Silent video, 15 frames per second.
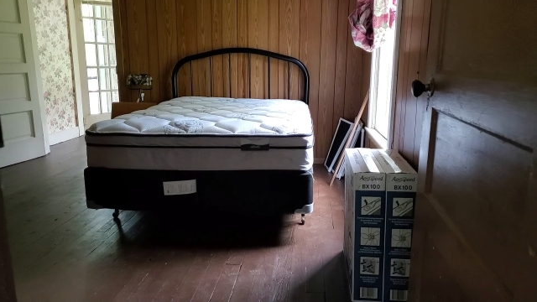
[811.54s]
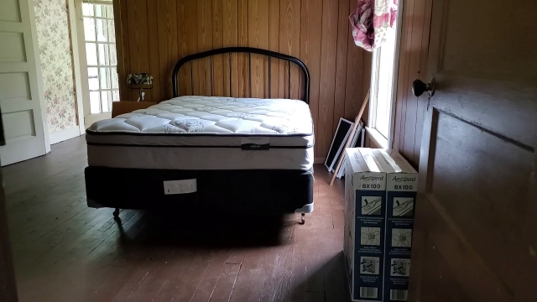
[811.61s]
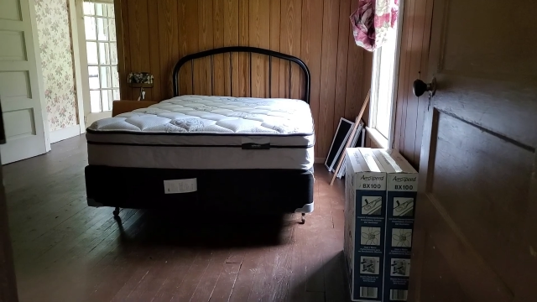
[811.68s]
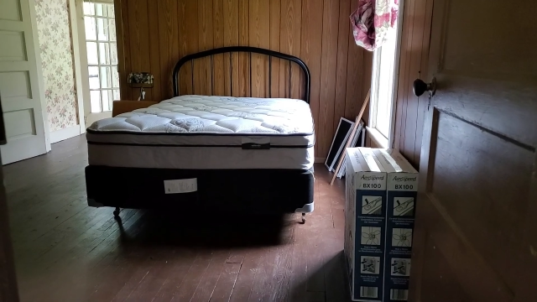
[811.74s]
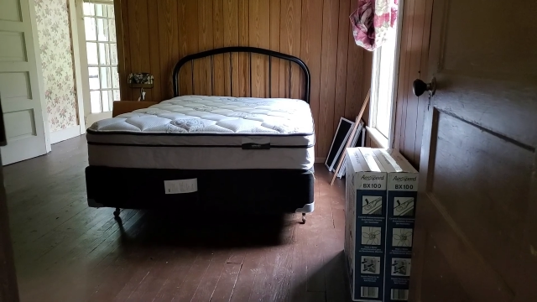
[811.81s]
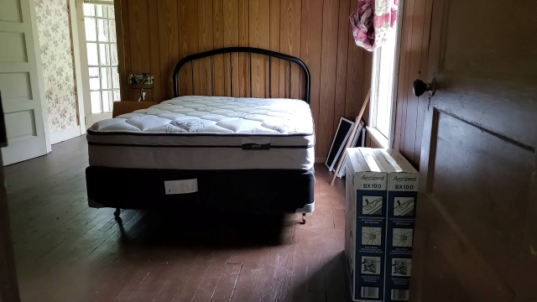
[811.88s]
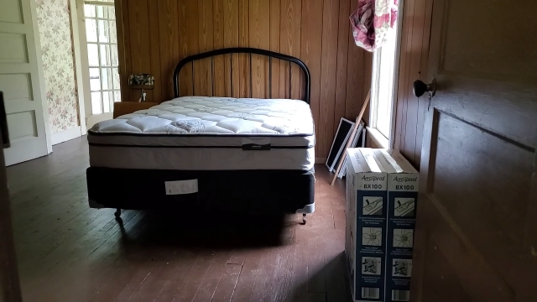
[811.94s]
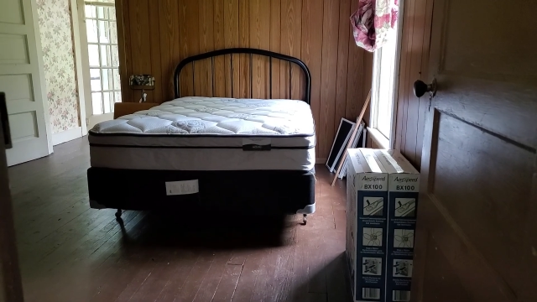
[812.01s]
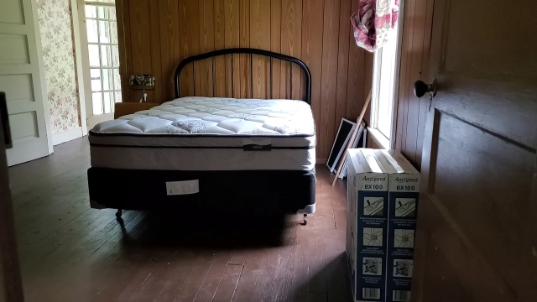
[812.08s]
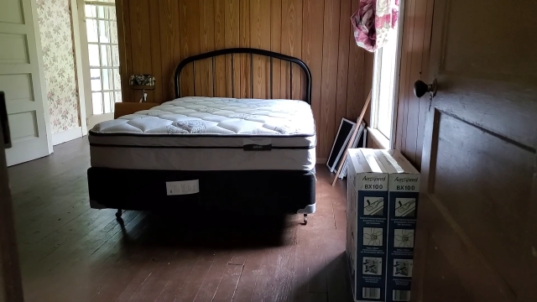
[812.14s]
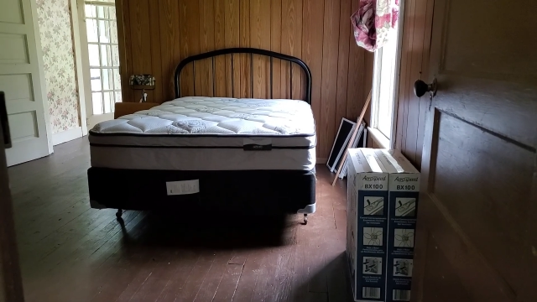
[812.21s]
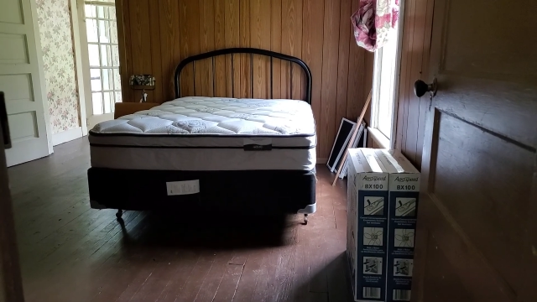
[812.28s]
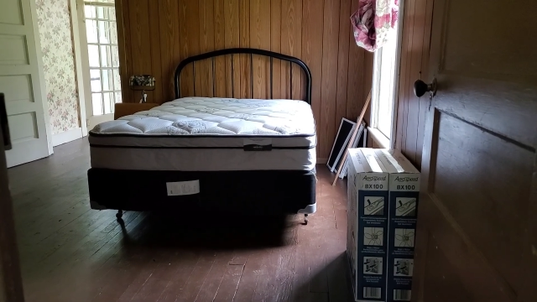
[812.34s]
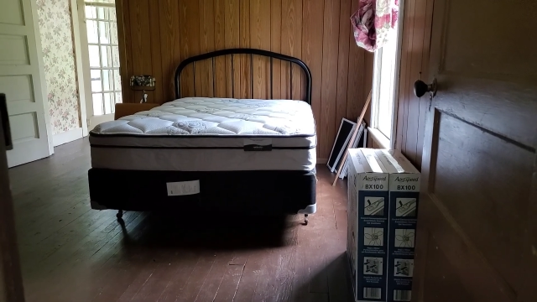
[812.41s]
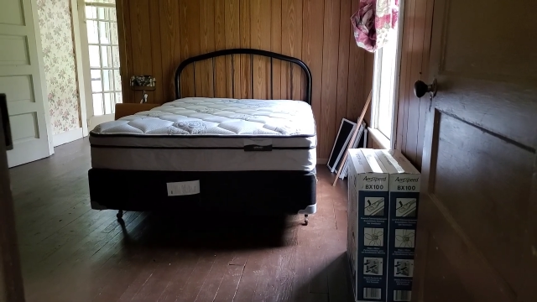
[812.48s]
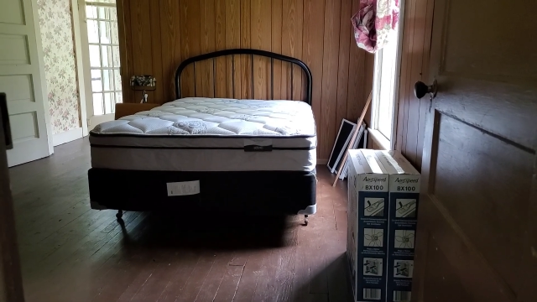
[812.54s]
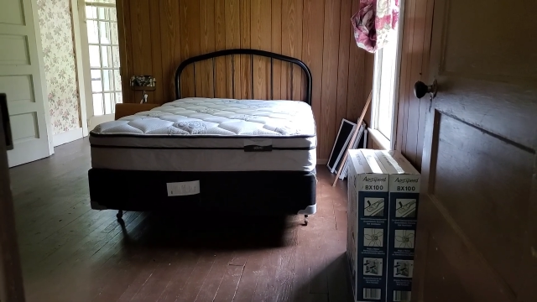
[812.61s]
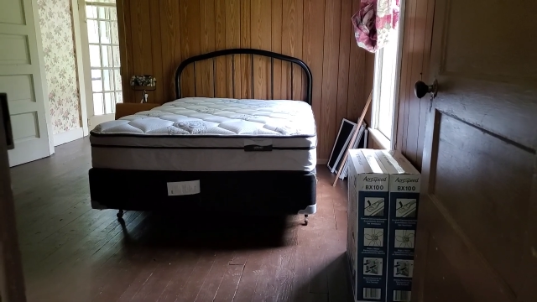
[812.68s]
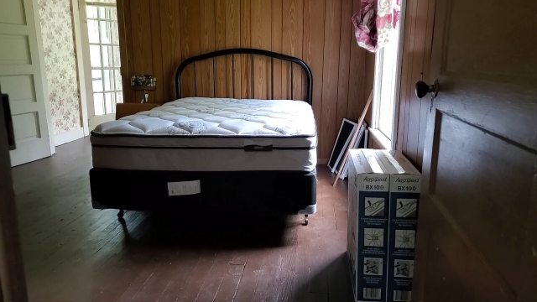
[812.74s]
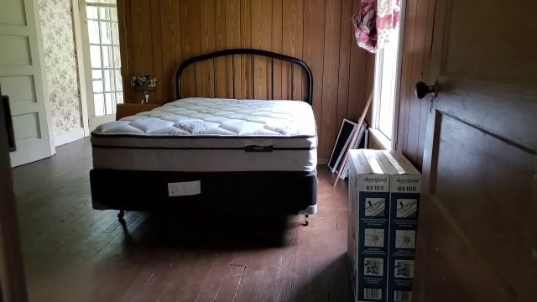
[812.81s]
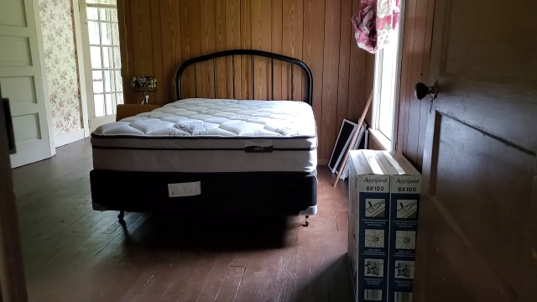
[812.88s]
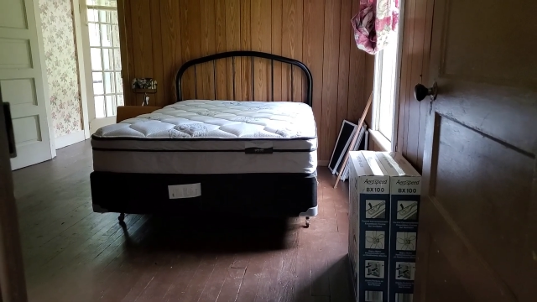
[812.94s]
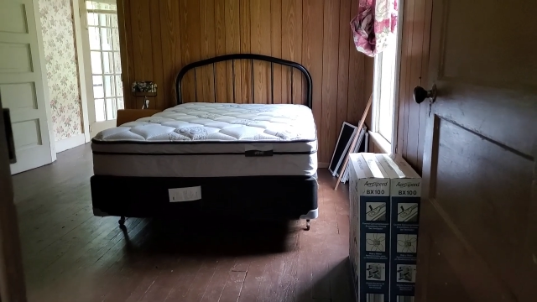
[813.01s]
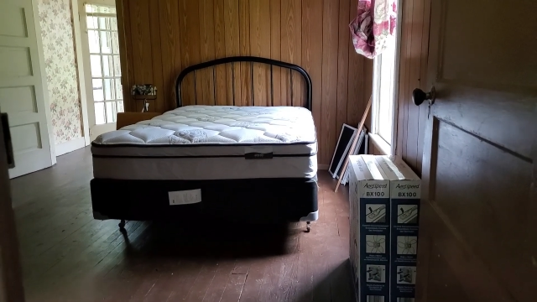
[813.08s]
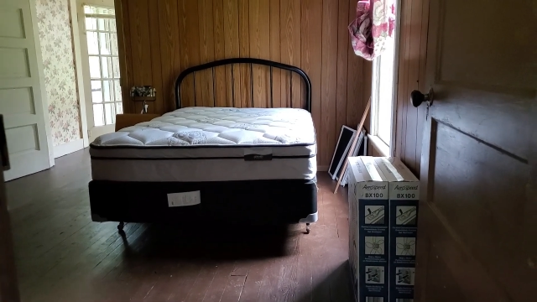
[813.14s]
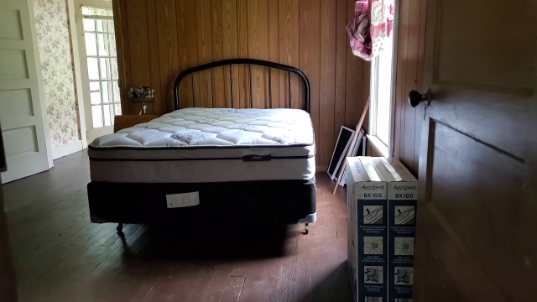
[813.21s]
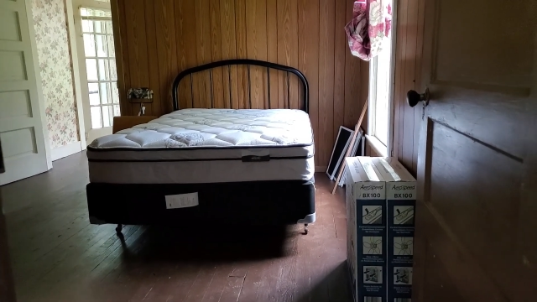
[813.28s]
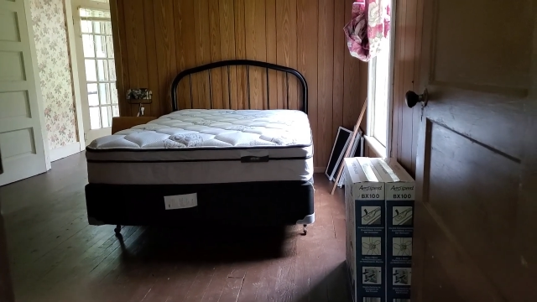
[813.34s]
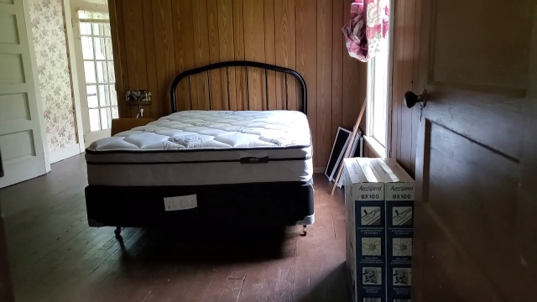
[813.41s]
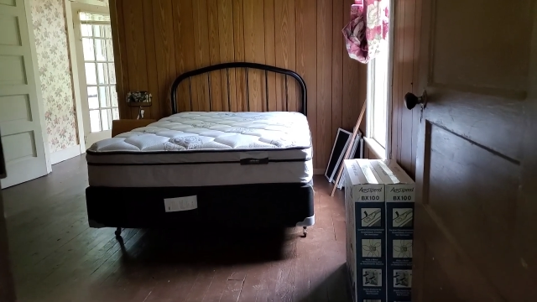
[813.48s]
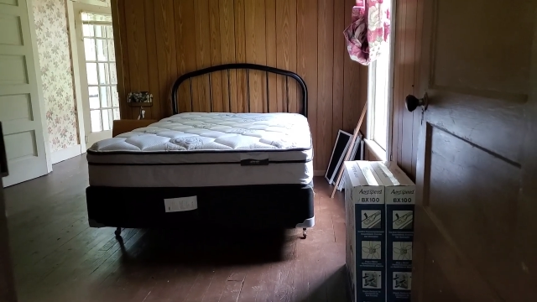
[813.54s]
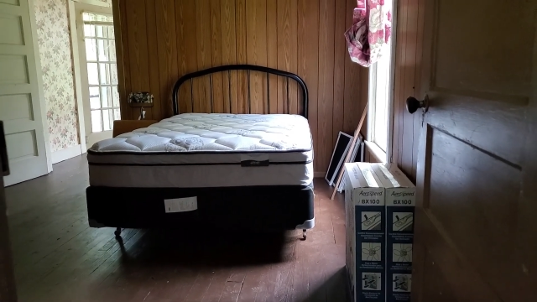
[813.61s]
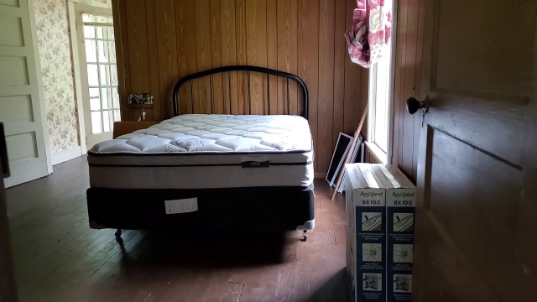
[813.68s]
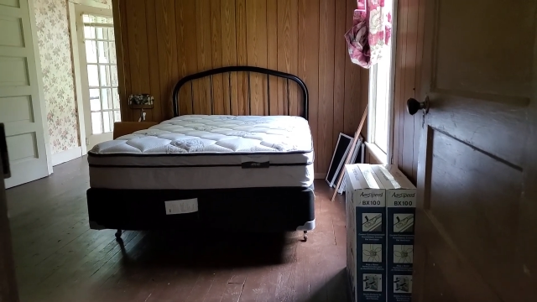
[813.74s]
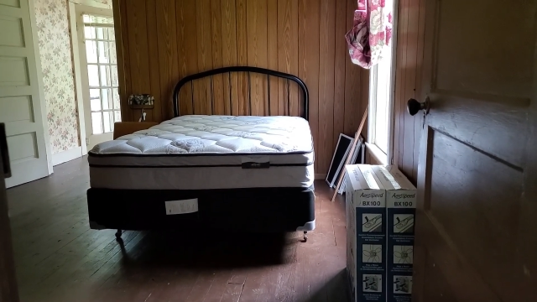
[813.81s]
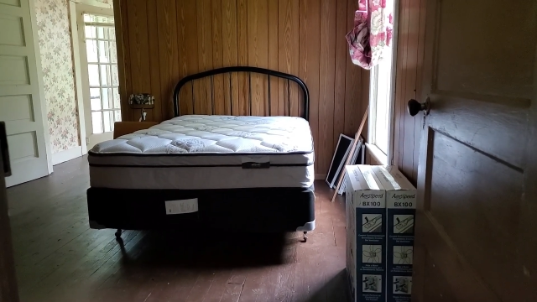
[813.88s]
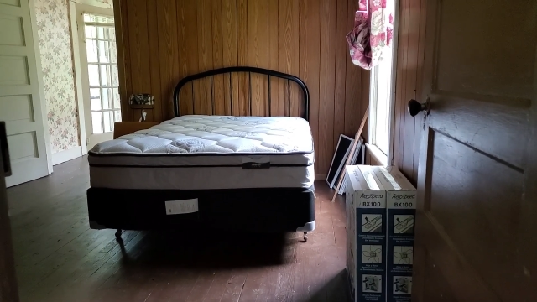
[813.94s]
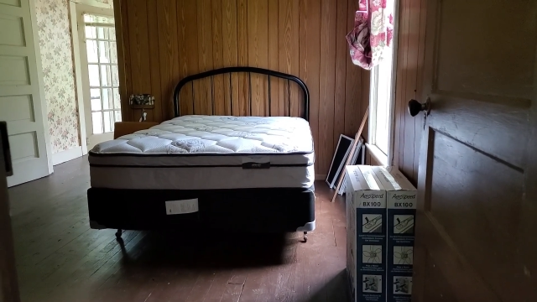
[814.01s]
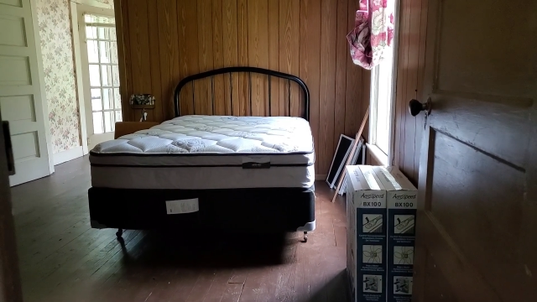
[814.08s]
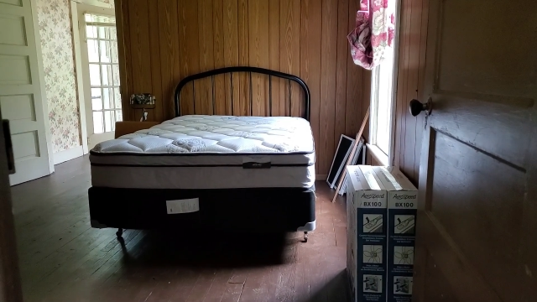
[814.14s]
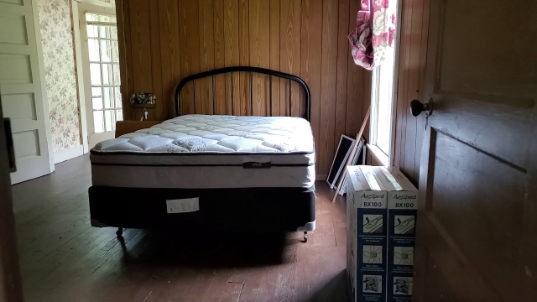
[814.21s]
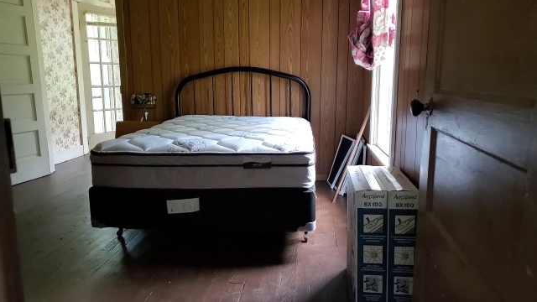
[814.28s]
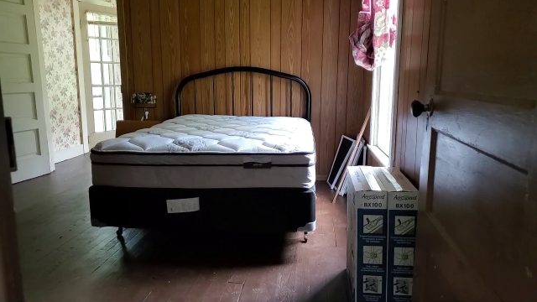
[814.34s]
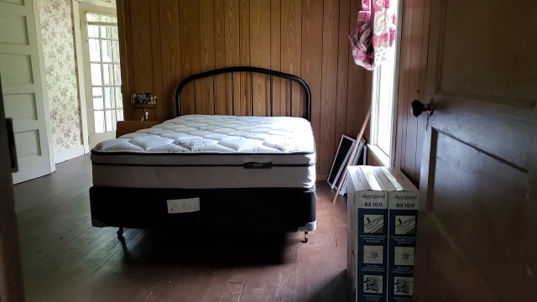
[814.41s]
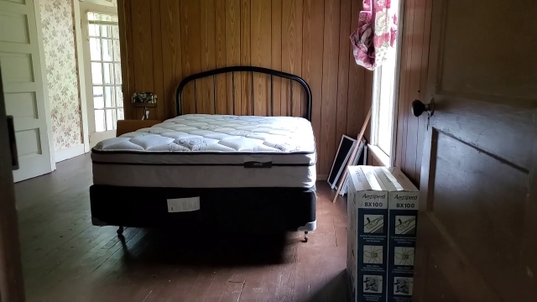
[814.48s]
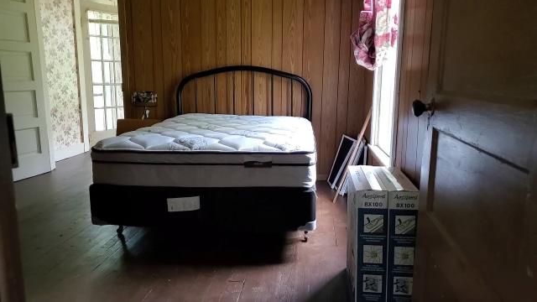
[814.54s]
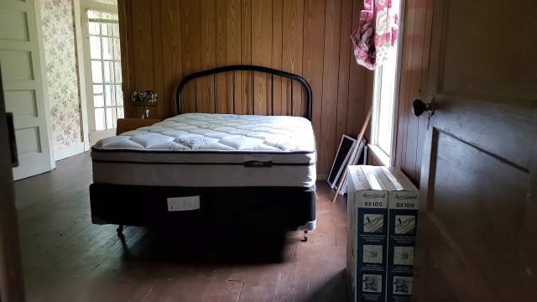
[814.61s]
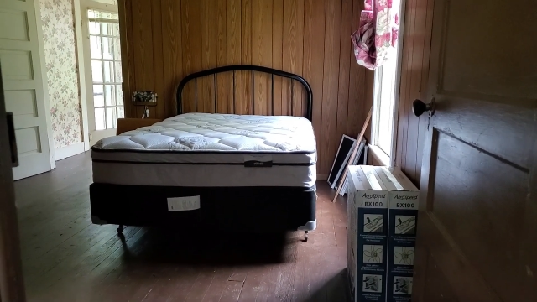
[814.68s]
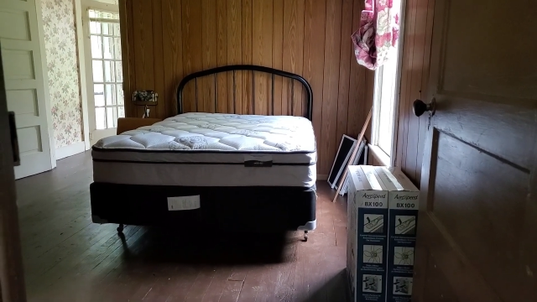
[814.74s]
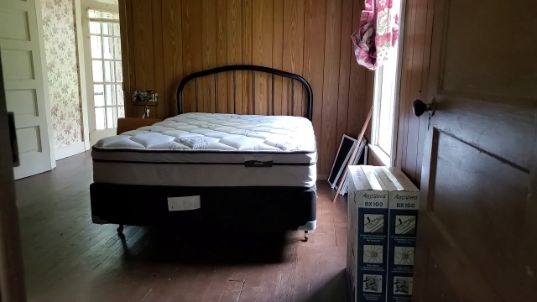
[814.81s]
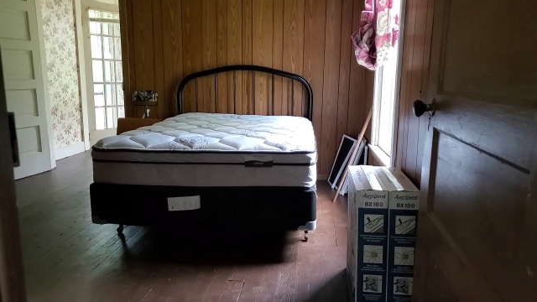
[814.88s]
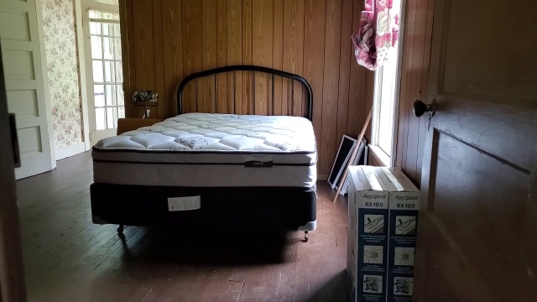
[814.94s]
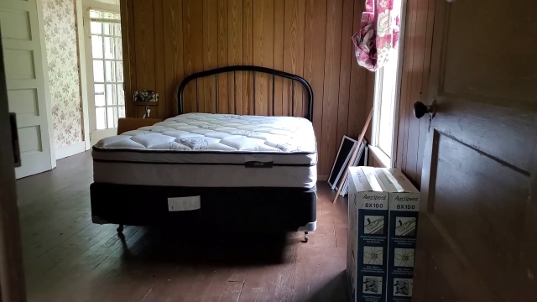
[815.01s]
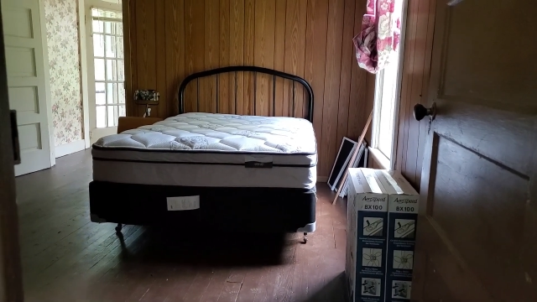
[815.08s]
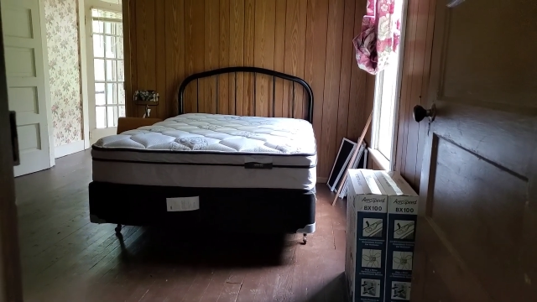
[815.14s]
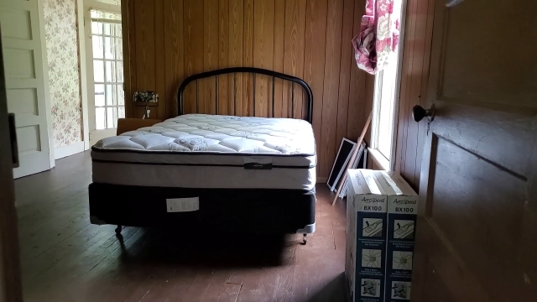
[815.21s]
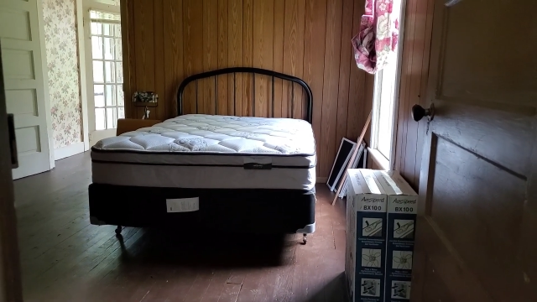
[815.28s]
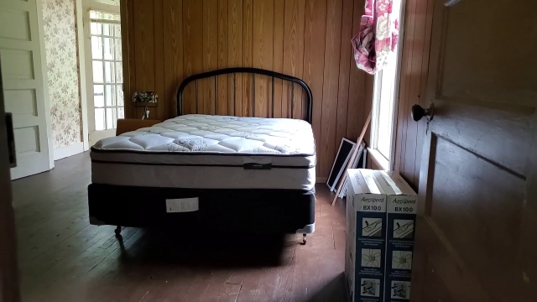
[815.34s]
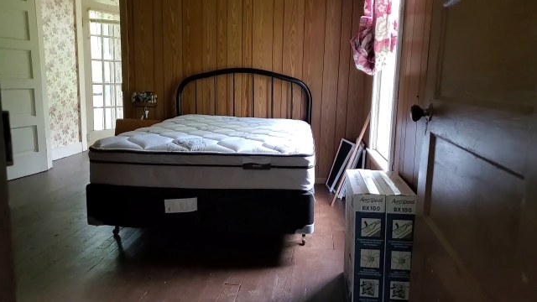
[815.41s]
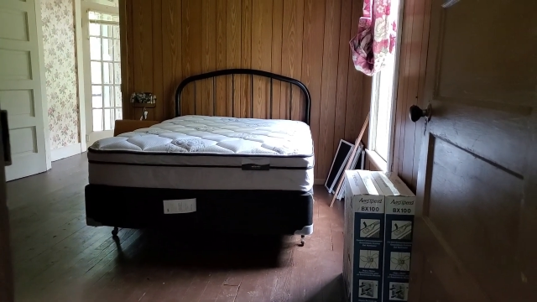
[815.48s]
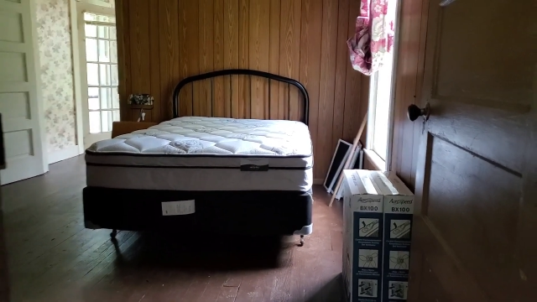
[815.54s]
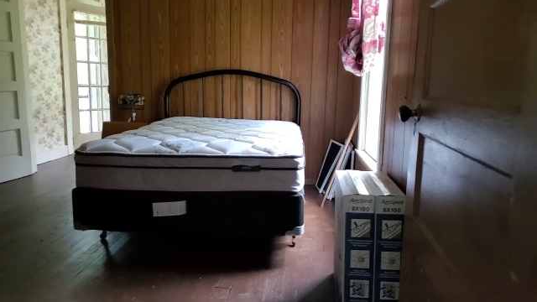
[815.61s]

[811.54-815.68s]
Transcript: No face is visible, so there are no lips to read.